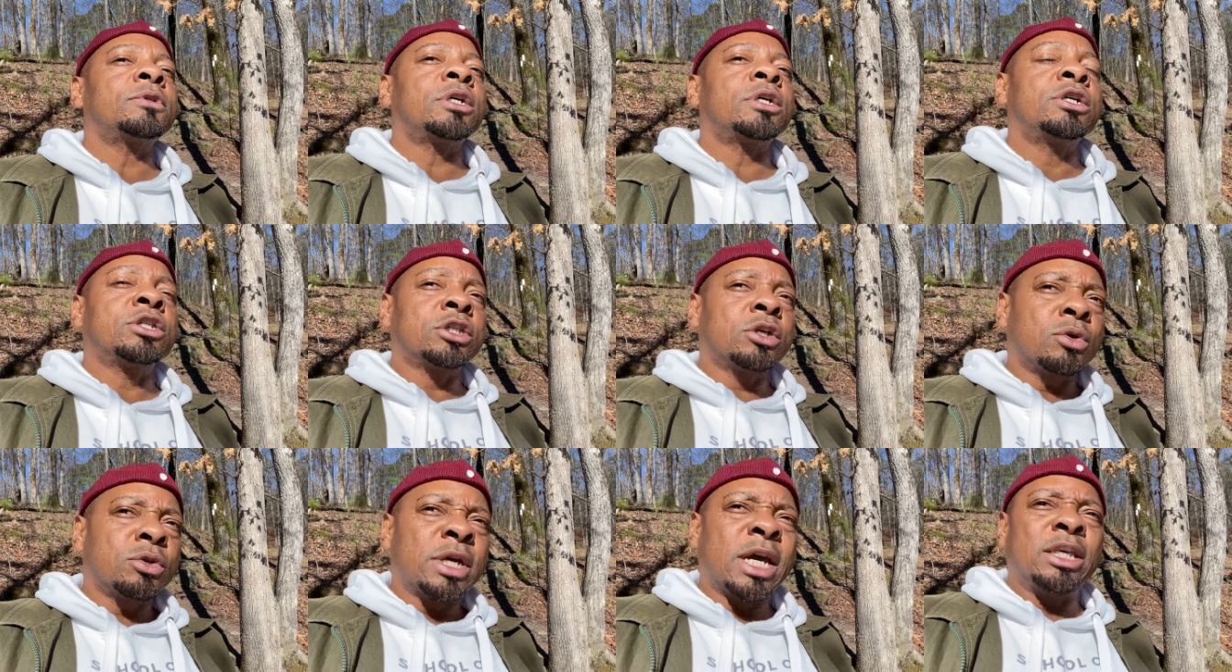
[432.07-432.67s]

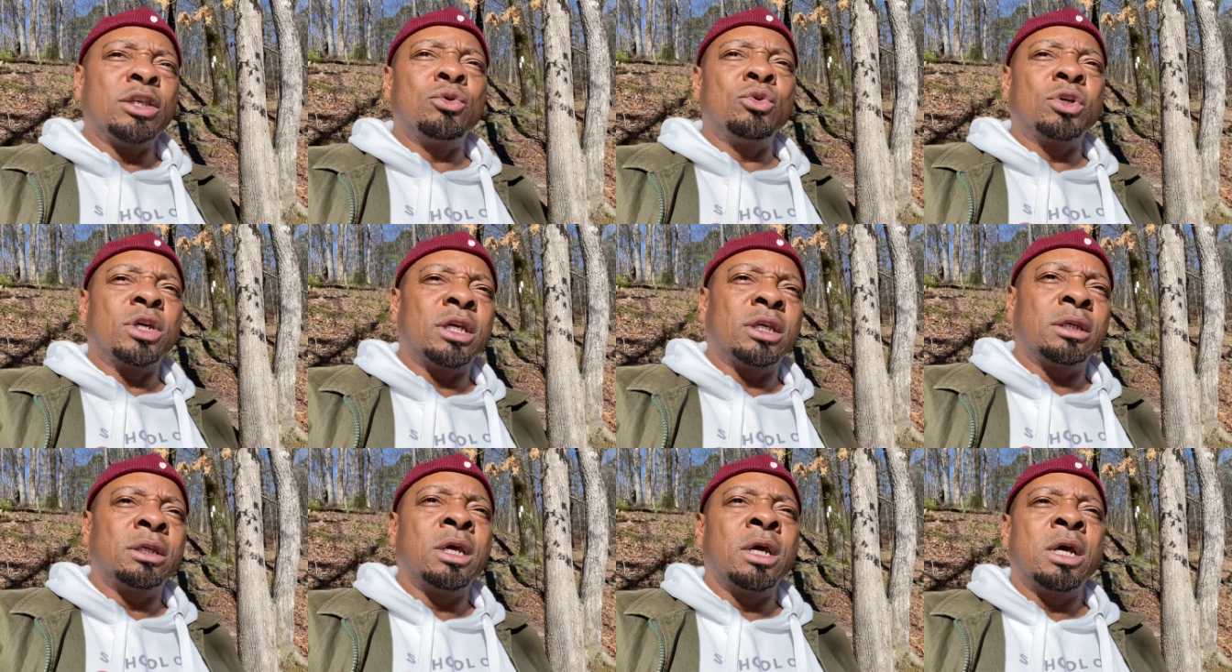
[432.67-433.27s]
so that you
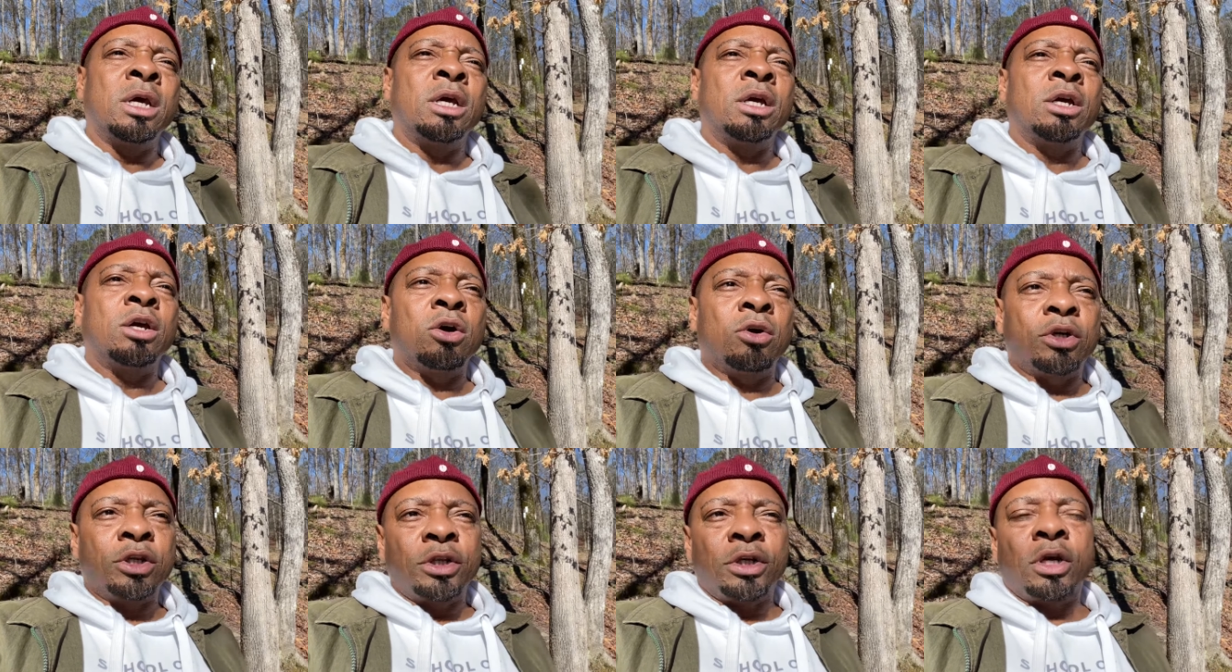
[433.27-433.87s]
can
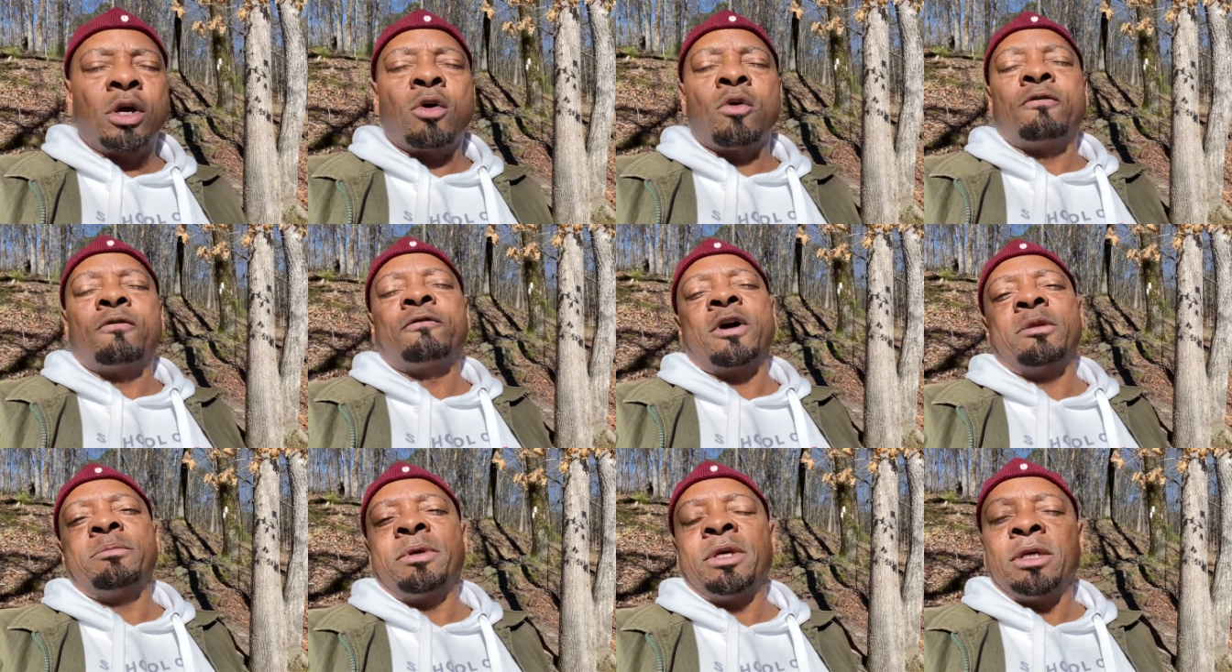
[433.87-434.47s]
go to the
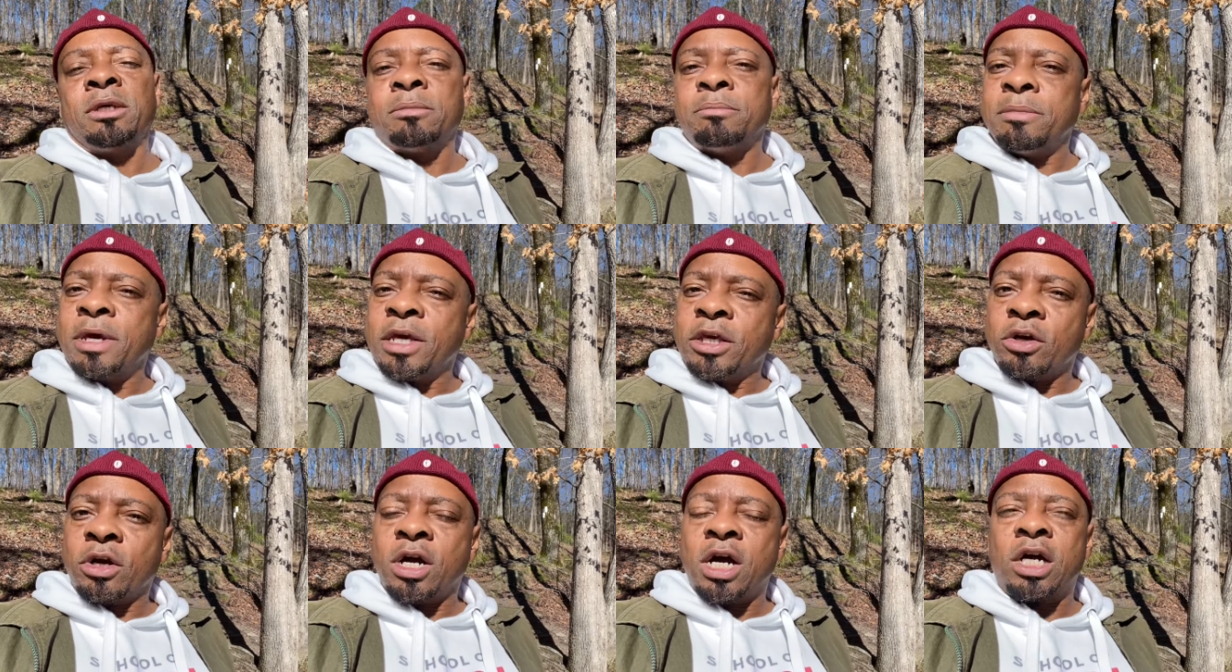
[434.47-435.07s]
GoFundMe,
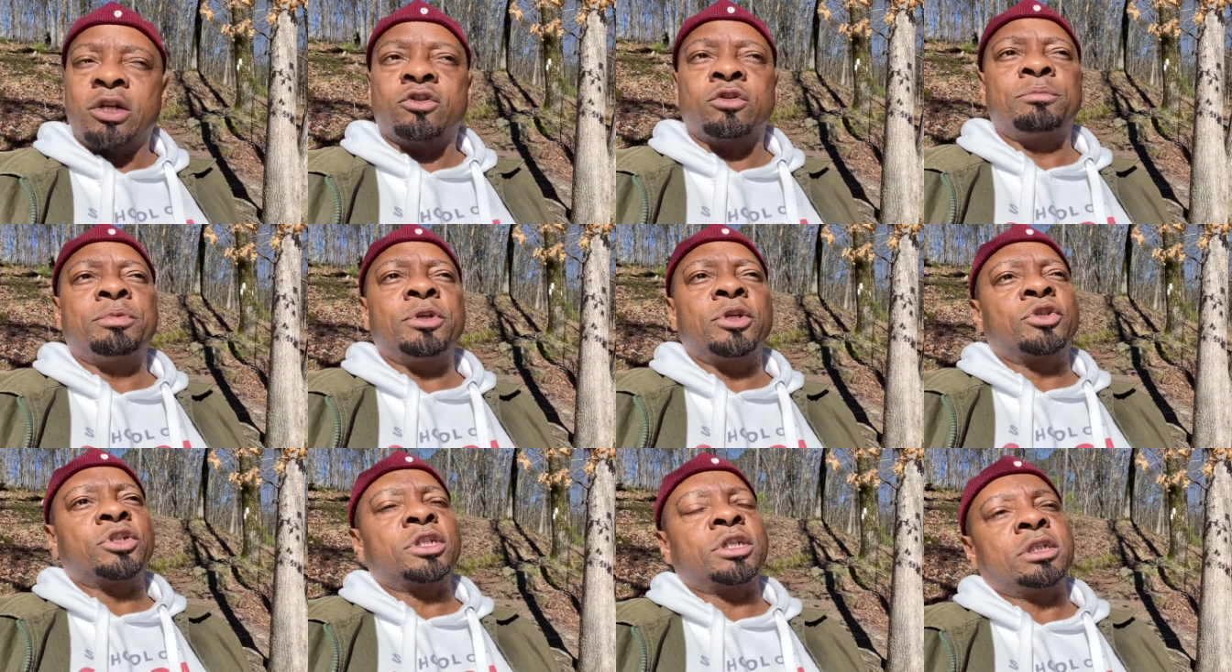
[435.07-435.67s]
make your
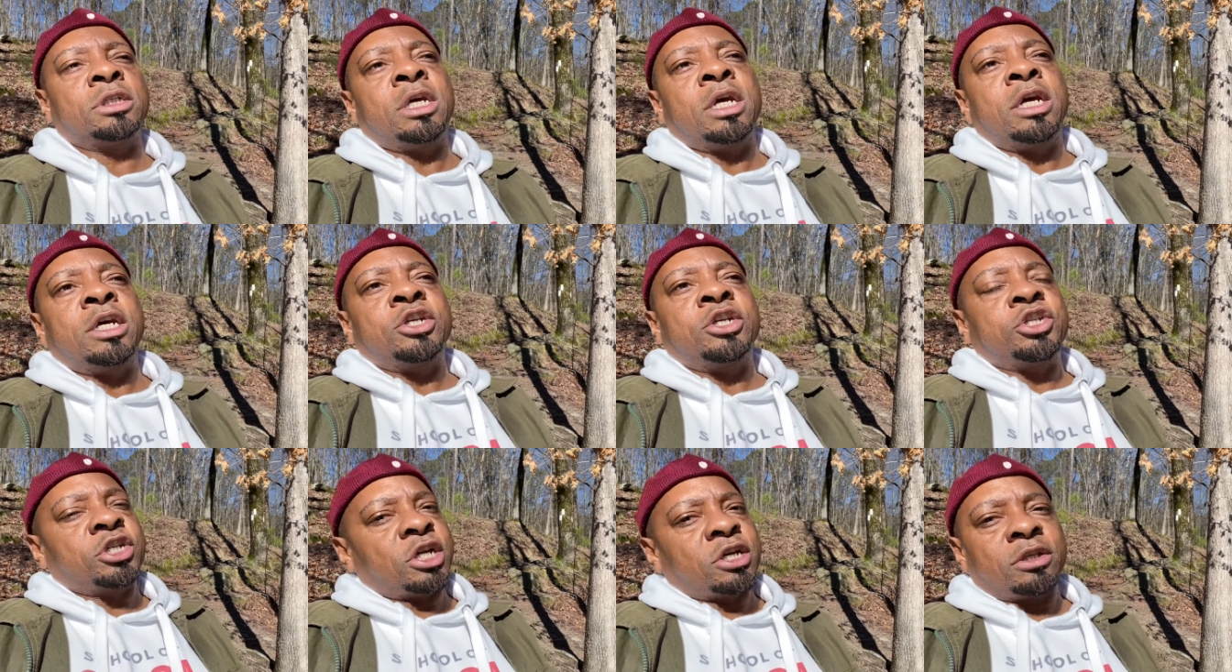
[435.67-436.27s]
contribution,
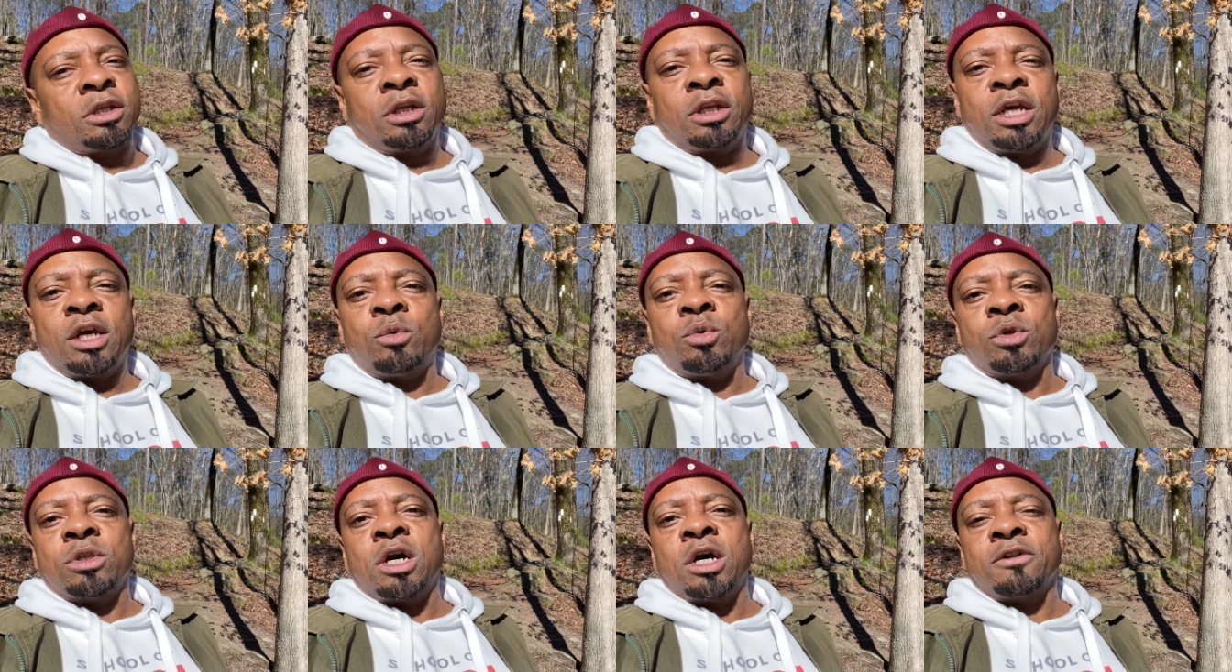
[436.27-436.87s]
share the link
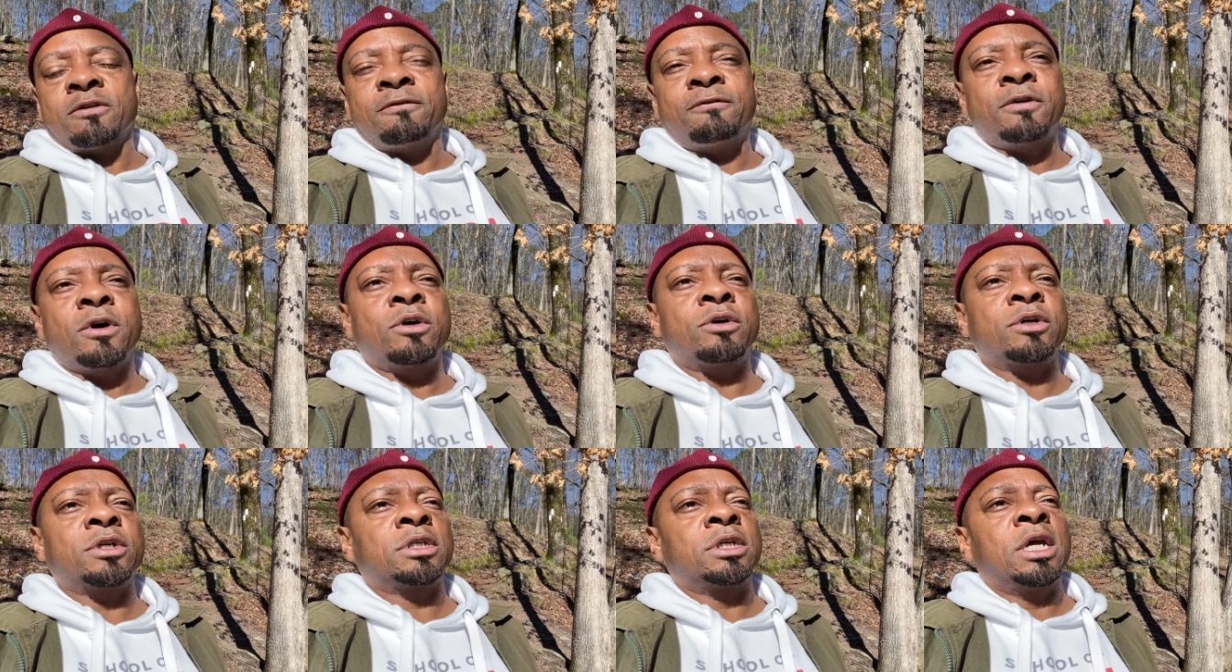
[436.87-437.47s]
with other
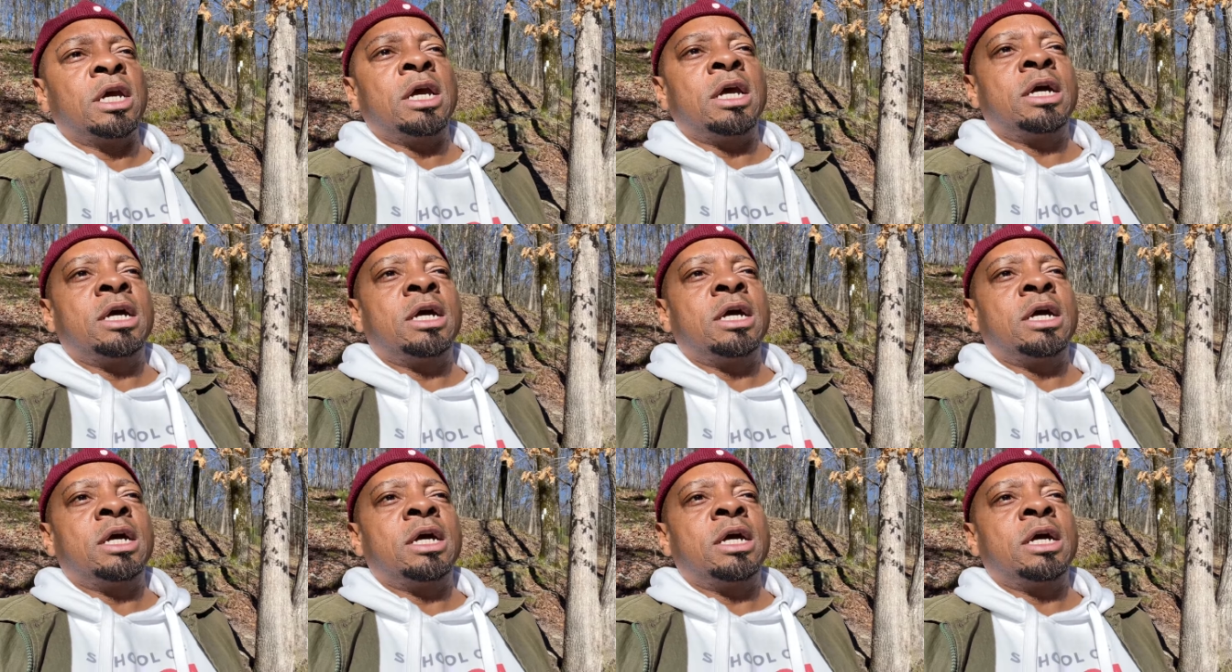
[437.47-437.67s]
folks,